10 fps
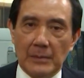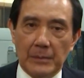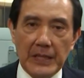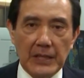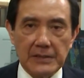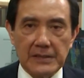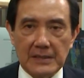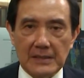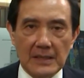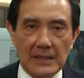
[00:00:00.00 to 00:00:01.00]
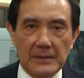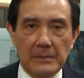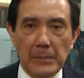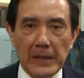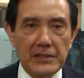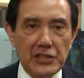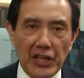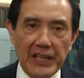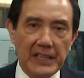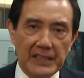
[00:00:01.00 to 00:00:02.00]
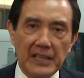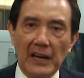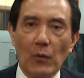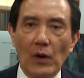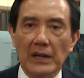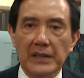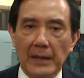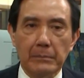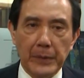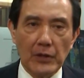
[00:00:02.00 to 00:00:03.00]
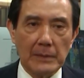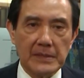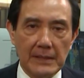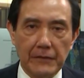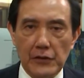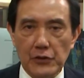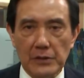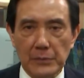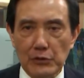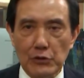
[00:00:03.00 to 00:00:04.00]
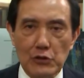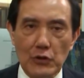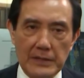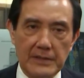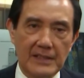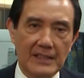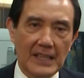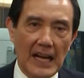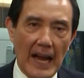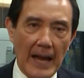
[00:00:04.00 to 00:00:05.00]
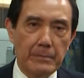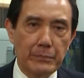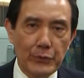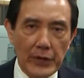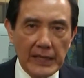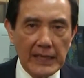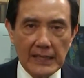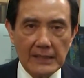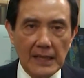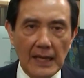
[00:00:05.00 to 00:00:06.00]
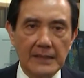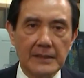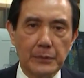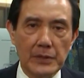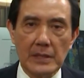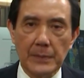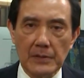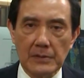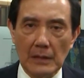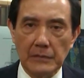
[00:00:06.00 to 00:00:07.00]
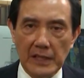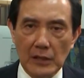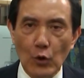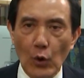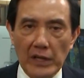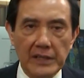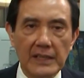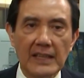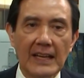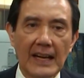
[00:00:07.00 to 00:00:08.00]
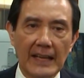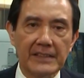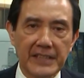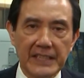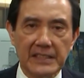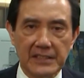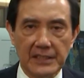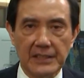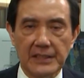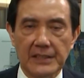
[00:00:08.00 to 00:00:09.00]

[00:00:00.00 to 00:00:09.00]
Because mainland China and Taiwan have built up sufficient mutual trust and predicated on the principles of equality and dignity,